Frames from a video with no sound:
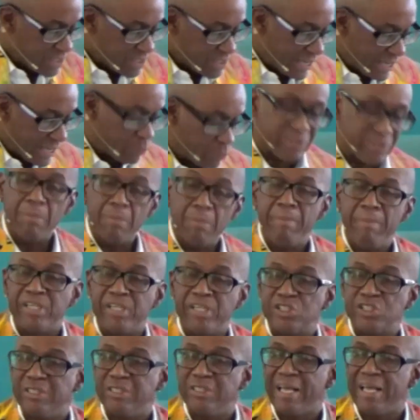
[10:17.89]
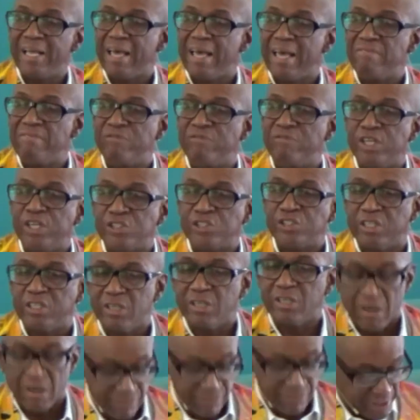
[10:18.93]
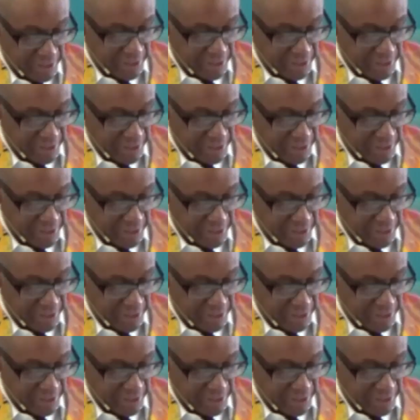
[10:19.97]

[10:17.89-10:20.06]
with the mission and vision of this